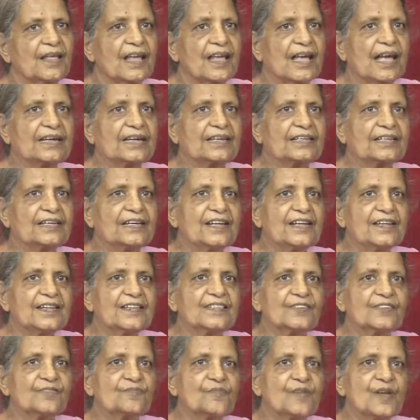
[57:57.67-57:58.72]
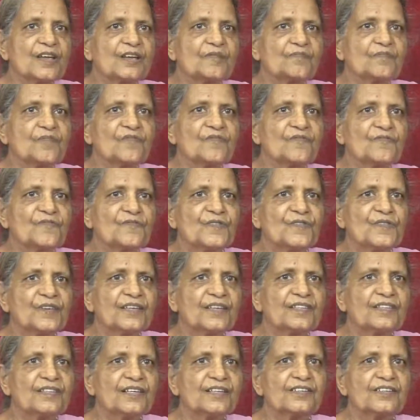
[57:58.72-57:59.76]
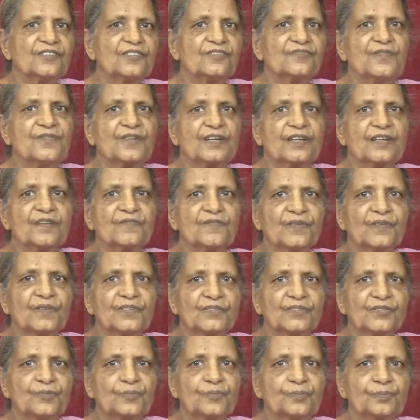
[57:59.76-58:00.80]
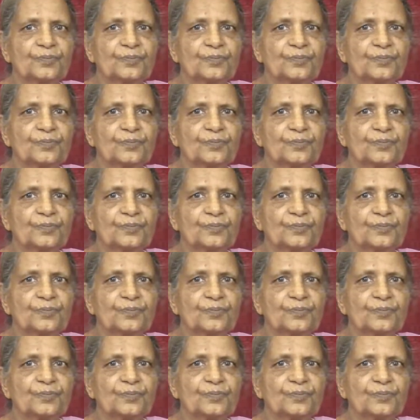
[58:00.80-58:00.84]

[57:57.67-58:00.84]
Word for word: at least make me free, that is what I want to